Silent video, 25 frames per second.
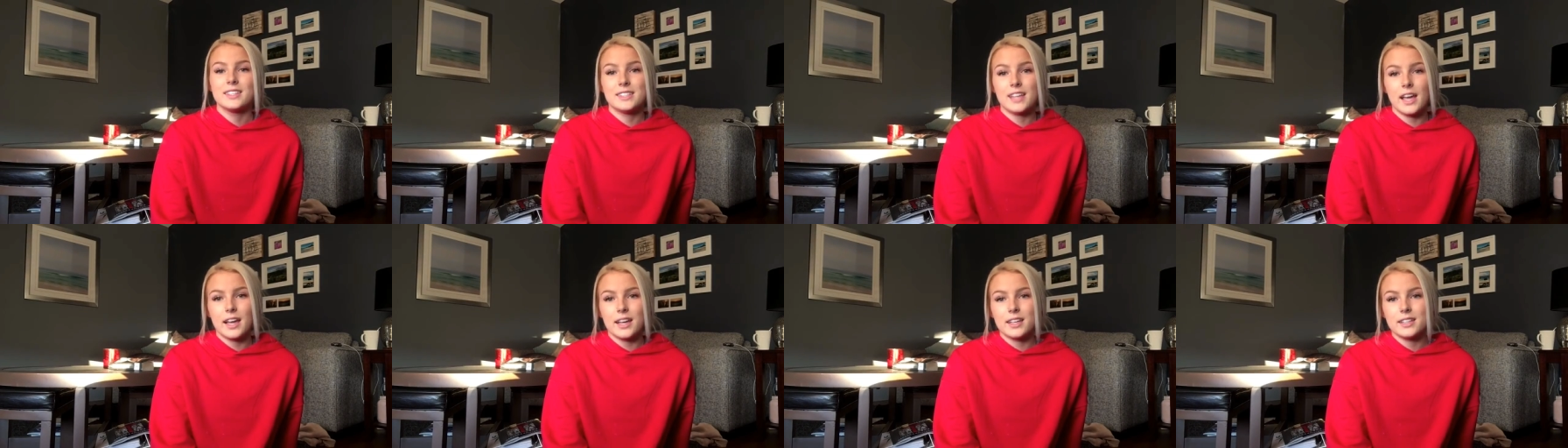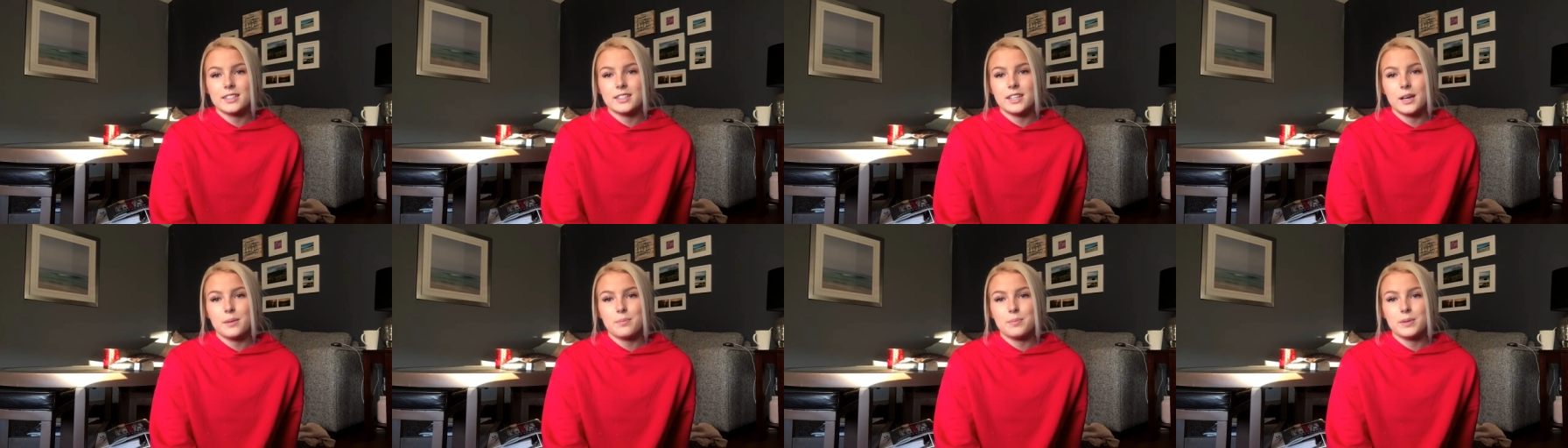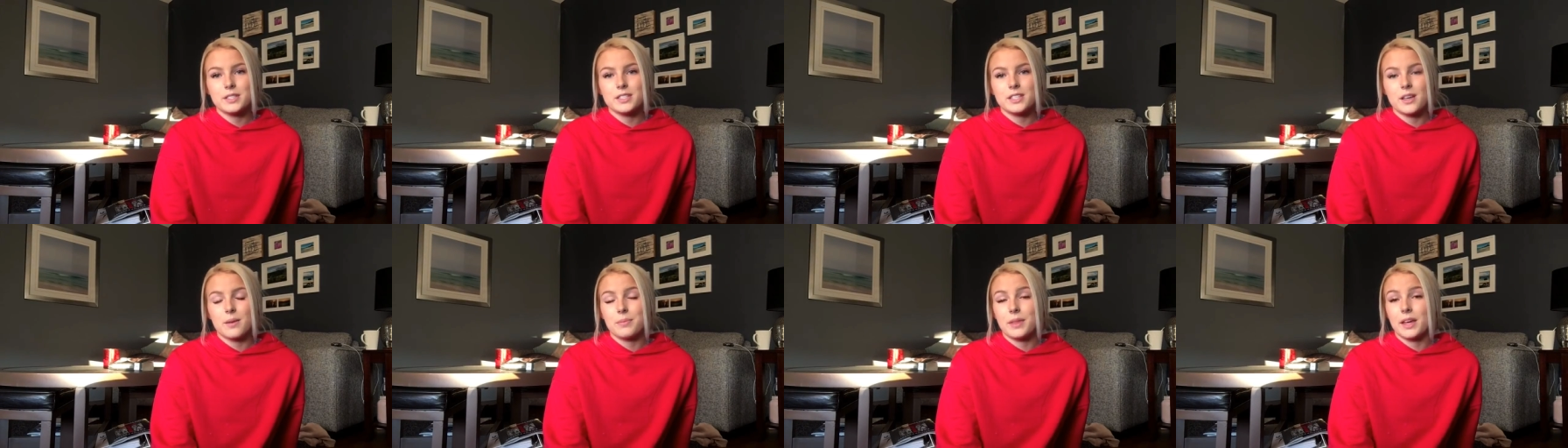second tip
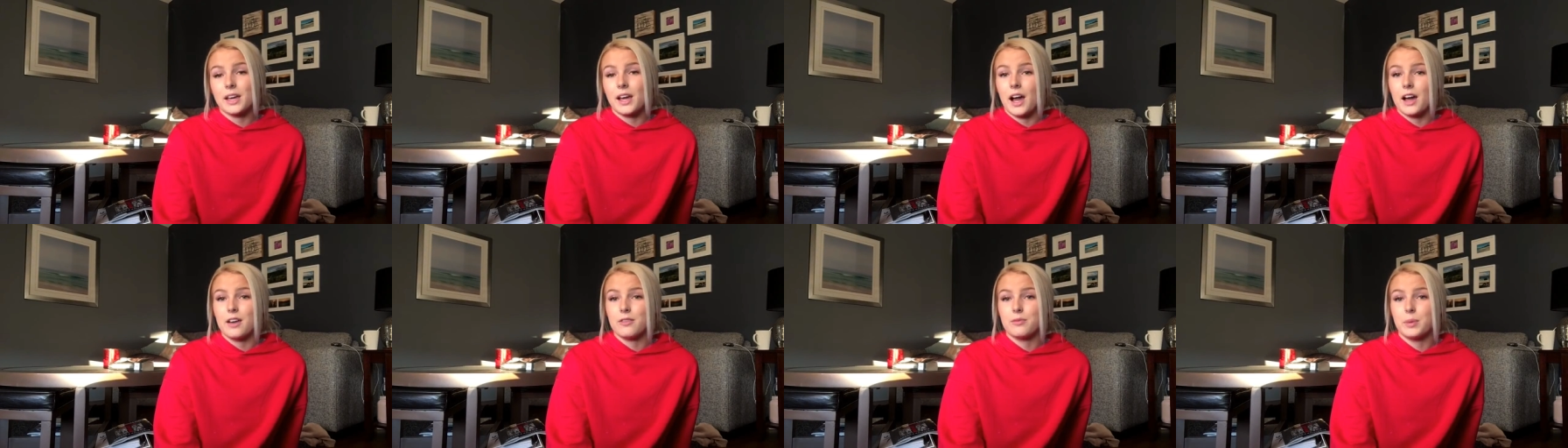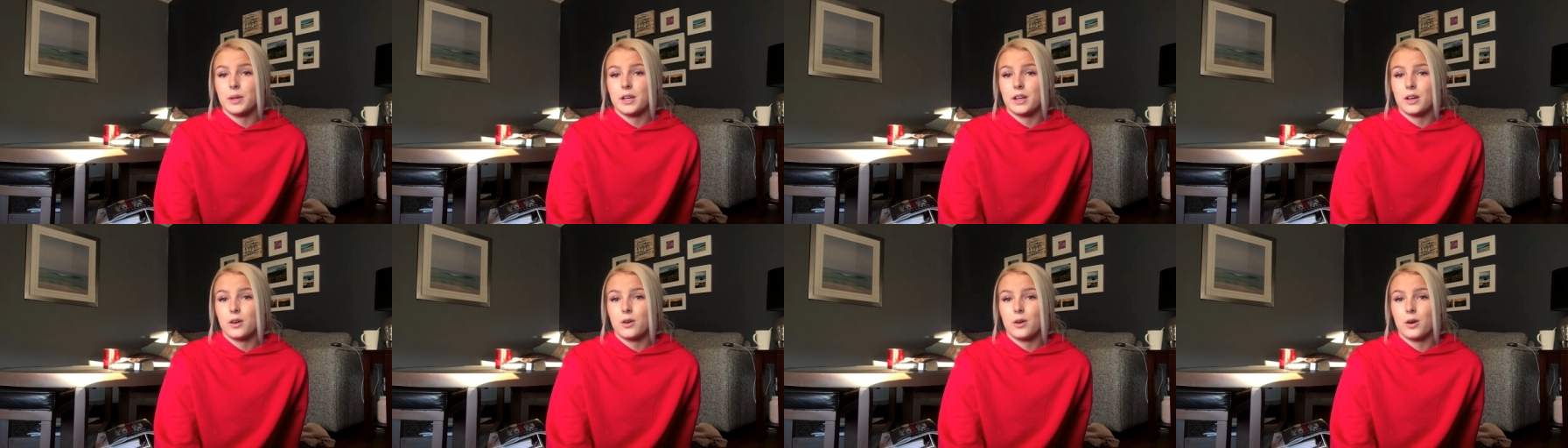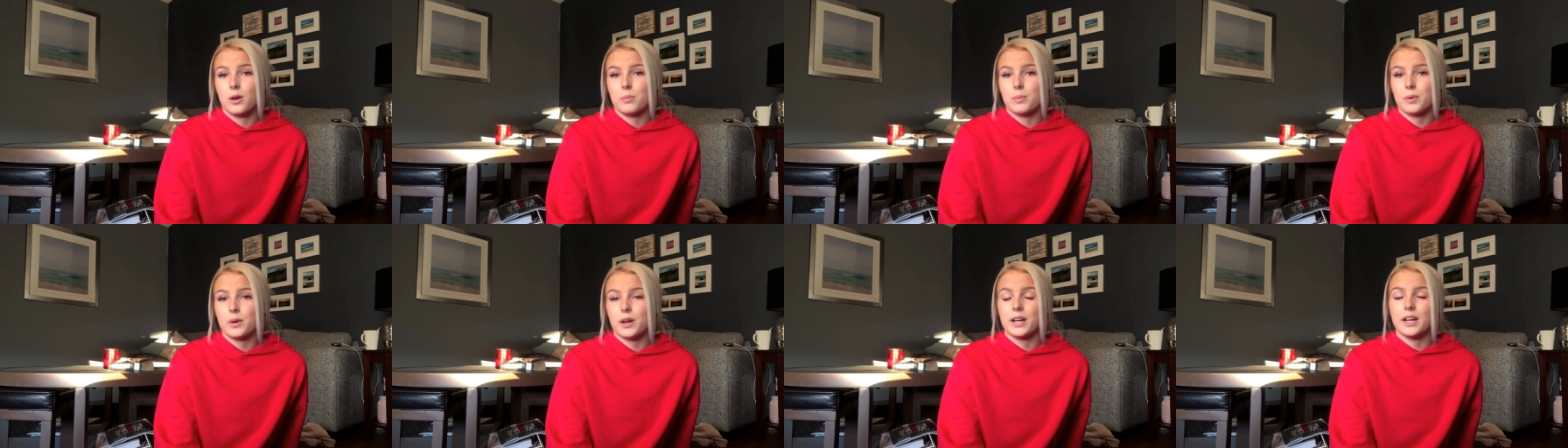is something I've been
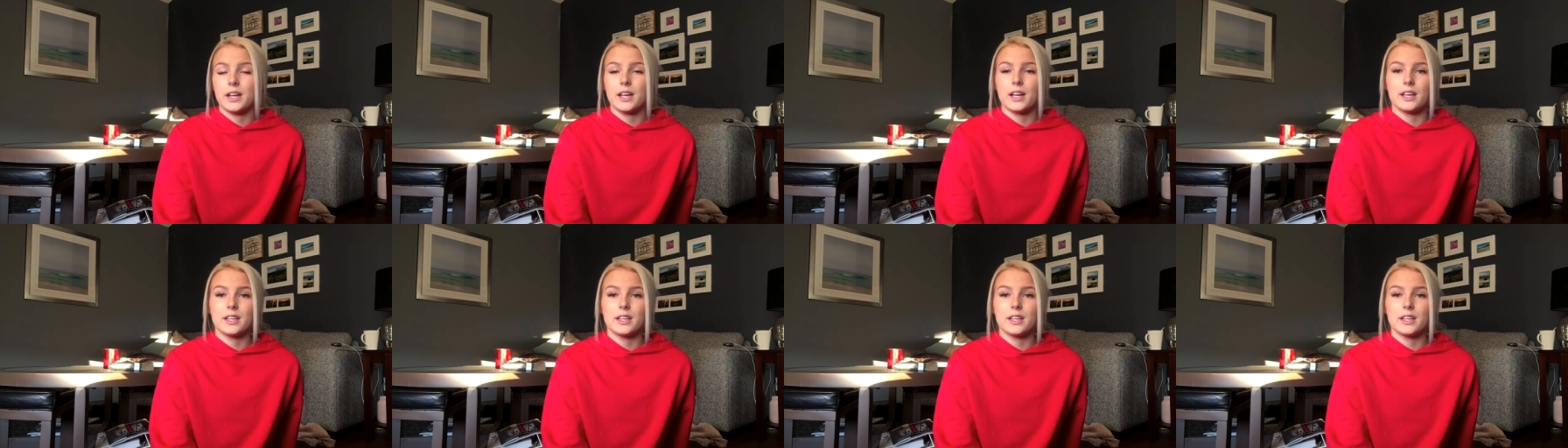incorporating